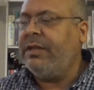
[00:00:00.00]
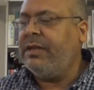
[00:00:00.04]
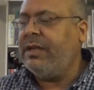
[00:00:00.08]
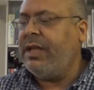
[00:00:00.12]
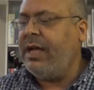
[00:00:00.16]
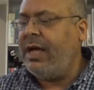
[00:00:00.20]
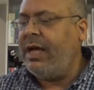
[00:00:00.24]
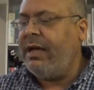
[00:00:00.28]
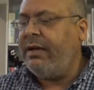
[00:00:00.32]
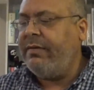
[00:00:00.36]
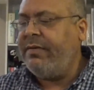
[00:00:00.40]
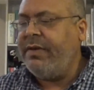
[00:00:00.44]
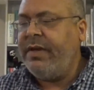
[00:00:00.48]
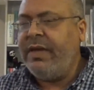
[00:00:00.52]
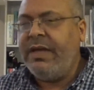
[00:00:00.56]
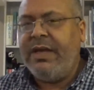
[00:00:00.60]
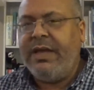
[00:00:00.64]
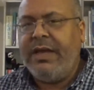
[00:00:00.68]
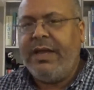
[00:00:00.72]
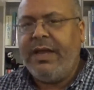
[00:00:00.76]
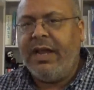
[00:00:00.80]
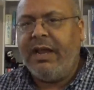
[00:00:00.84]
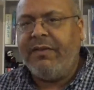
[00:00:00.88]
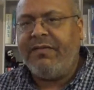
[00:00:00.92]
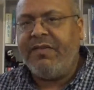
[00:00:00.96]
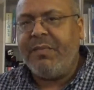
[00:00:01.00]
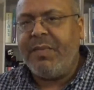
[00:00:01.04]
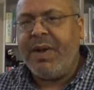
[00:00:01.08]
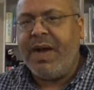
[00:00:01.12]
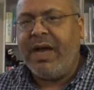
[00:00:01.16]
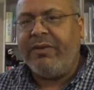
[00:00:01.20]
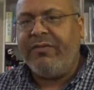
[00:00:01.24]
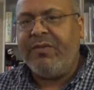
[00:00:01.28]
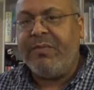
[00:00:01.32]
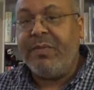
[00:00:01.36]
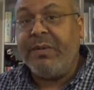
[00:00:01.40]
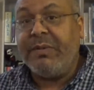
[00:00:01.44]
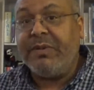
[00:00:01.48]
live.
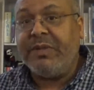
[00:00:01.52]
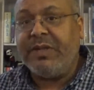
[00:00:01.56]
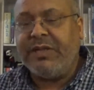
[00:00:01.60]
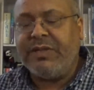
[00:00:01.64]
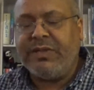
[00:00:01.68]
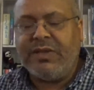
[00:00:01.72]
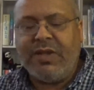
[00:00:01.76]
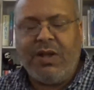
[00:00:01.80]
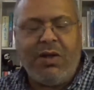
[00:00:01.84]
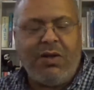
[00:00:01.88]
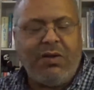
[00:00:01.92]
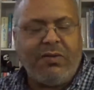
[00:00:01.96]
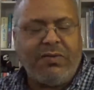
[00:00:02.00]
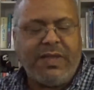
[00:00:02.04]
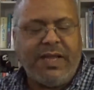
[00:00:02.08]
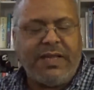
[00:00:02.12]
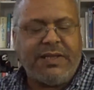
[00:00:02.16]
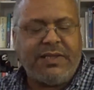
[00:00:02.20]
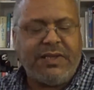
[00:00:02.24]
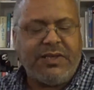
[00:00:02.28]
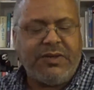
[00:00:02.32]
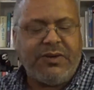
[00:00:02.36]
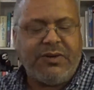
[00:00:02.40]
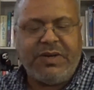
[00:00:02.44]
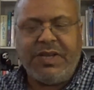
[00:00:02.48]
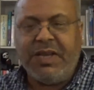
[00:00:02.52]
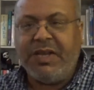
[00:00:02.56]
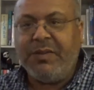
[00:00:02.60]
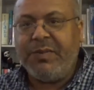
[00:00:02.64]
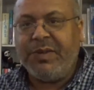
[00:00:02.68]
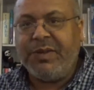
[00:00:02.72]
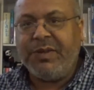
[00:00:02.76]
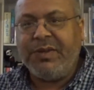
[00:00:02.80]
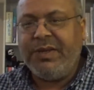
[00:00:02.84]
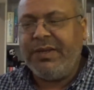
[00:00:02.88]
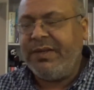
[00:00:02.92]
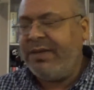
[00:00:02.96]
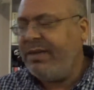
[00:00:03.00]
Everybody remembers that song, That's
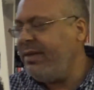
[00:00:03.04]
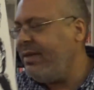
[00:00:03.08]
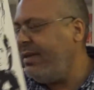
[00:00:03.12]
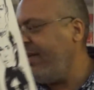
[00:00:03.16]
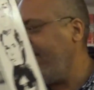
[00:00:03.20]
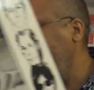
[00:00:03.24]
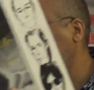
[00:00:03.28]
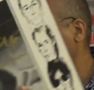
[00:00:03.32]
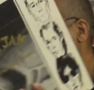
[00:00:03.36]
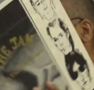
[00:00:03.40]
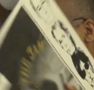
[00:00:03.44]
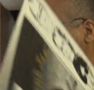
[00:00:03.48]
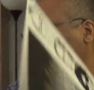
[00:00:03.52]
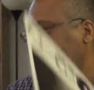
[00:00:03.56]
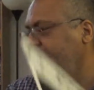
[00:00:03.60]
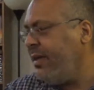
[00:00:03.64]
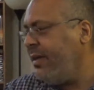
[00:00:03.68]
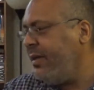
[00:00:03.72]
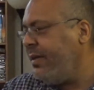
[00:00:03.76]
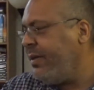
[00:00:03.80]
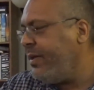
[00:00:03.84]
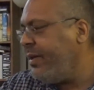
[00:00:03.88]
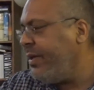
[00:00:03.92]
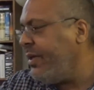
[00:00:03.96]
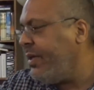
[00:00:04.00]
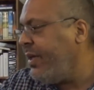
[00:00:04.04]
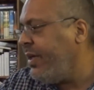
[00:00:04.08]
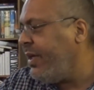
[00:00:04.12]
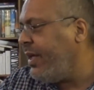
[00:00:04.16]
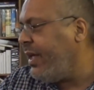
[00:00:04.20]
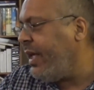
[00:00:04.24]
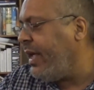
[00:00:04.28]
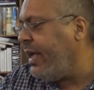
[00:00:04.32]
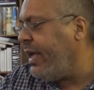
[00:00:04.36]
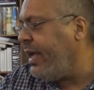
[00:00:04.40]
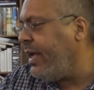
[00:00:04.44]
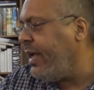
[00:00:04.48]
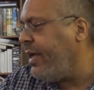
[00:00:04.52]
Entertainment.
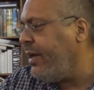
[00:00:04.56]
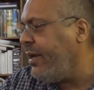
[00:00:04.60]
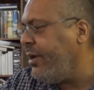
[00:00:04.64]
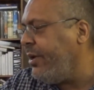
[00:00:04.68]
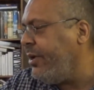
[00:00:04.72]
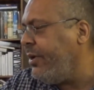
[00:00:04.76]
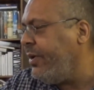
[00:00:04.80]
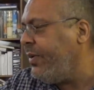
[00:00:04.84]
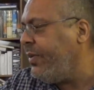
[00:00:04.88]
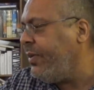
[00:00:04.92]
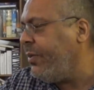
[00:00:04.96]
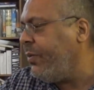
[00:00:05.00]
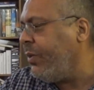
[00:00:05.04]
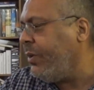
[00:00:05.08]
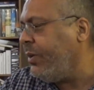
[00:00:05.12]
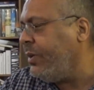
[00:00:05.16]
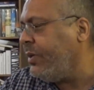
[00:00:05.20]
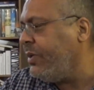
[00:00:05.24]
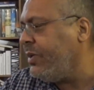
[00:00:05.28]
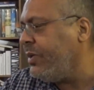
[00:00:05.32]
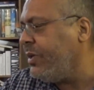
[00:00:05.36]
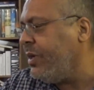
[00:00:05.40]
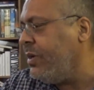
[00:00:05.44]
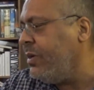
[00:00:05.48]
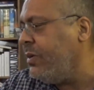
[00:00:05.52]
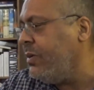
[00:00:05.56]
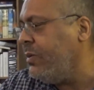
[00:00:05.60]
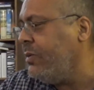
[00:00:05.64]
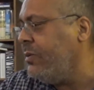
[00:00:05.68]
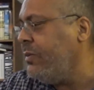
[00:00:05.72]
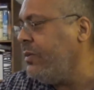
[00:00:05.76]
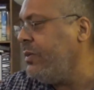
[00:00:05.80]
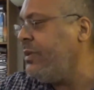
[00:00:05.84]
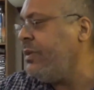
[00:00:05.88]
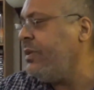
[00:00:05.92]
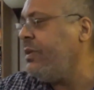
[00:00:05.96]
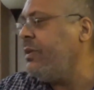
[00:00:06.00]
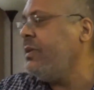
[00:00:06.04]
And the Rolling
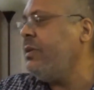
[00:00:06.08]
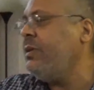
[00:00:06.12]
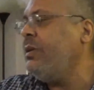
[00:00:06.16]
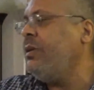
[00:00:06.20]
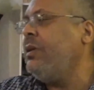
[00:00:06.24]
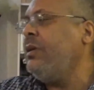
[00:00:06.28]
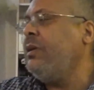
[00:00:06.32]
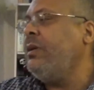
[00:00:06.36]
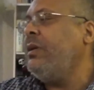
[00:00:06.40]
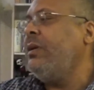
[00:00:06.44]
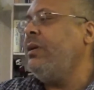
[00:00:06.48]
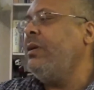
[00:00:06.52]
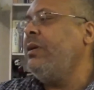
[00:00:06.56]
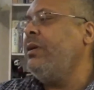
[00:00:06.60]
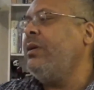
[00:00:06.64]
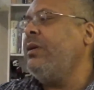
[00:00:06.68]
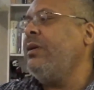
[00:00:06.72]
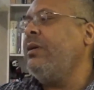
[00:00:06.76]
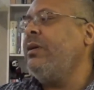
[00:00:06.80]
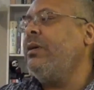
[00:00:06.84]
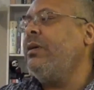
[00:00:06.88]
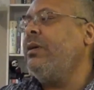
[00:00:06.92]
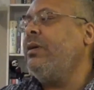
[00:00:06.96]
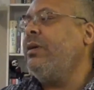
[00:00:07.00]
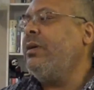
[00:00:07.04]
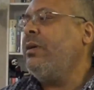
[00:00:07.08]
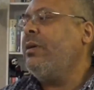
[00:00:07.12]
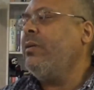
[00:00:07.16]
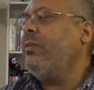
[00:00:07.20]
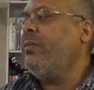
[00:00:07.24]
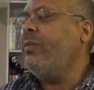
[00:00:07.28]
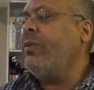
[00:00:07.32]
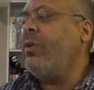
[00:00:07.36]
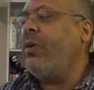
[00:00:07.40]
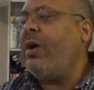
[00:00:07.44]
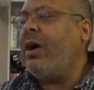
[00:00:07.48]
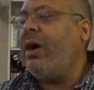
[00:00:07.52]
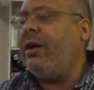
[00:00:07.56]
Stones,
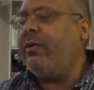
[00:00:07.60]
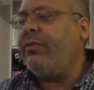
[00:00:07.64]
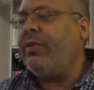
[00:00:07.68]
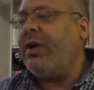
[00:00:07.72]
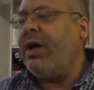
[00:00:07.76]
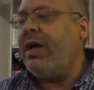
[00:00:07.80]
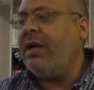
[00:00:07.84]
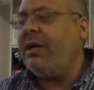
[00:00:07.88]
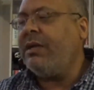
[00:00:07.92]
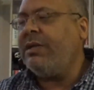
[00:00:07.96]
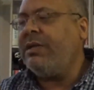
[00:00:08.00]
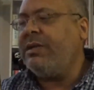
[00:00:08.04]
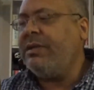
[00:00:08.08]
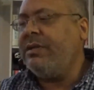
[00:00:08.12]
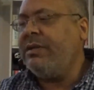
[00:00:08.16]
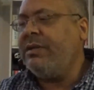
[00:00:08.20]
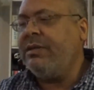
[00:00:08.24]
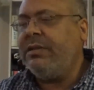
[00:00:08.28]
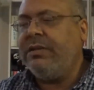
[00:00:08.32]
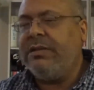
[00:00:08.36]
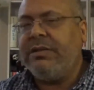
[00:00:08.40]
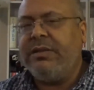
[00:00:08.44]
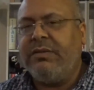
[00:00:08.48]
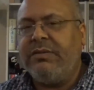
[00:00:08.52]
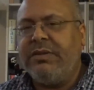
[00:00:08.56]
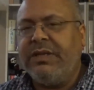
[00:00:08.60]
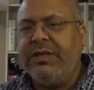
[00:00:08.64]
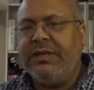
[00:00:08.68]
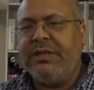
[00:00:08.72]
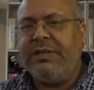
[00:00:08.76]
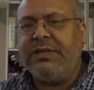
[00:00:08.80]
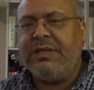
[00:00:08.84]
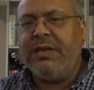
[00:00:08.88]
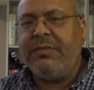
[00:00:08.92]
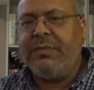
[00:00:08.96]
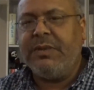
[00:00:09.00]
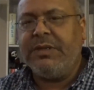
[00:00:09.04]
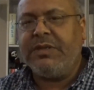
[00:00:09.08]
more hot rocks. Don't need to
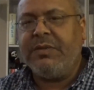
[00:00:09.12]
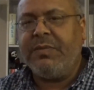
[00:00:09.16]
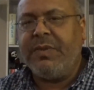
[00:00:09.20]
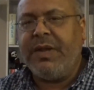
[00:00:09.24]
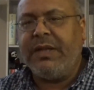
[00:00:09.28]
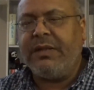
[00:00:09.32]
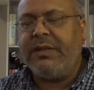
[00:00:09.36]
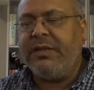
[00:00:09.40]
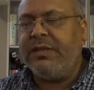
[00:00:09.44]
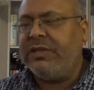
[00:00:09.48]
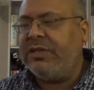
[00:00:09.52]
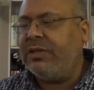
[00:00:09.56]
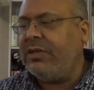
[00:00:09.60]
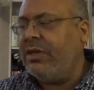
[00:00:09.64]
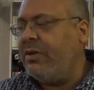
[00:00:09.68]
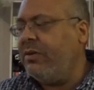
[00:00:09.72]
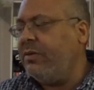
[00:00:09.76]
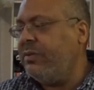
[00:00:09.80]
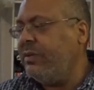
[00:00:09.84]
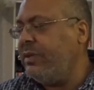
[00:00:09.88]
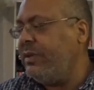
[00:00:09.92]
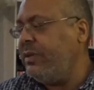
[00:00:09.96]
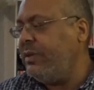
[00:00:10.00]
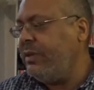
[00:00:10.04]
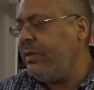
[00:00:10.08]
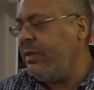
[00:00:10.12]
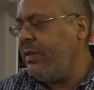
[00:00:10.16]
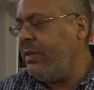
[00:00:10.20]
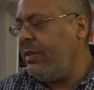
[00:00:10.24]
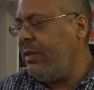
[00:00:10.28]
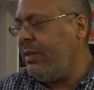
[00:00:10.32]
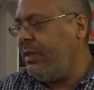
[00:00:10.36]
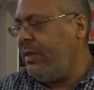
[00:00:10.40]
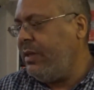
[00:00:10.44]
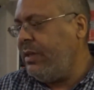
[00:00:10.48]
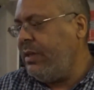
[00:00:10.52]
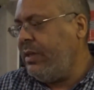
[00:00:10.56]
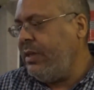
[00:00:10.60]
say much about the Stones,
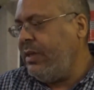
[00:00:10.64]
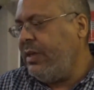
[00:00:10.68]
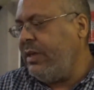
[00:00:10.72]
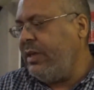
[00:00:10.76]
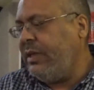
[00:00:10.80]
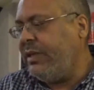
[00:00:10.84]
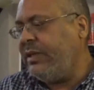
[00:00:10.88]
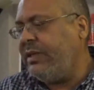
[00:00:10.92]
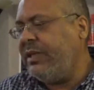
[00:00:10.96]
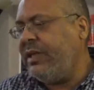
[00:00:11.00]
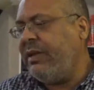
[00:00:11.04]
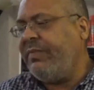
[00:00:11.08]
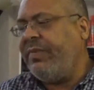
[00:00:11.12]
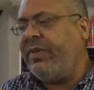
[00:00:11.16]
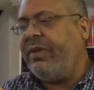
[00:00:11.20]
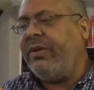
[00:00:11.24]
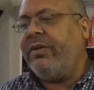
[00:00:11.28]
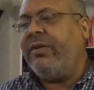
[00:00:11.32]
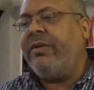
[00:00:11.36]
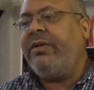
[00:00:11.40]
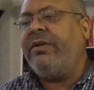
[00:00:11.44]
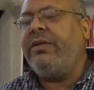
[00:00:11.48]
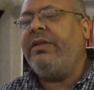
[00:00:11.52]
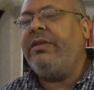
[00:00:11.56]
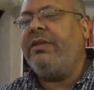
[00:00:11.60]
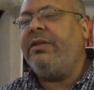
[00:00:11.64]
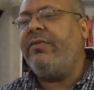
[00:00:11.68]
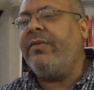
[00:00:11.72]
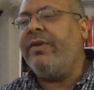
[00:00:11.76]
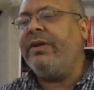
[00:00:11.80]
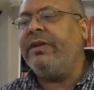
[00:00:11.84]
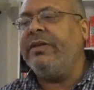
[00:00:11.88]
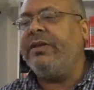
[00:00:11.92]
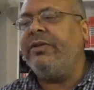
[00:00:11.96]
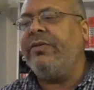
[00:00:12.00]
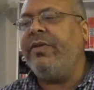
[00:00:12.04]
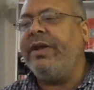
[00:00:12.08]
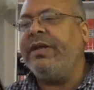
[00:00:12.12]
except they're one
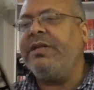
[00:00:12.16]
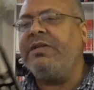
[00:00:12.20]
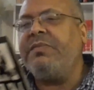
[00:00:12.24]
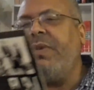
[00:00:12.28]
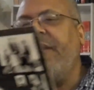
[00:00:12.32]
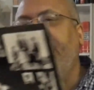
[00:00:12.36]
of the greatest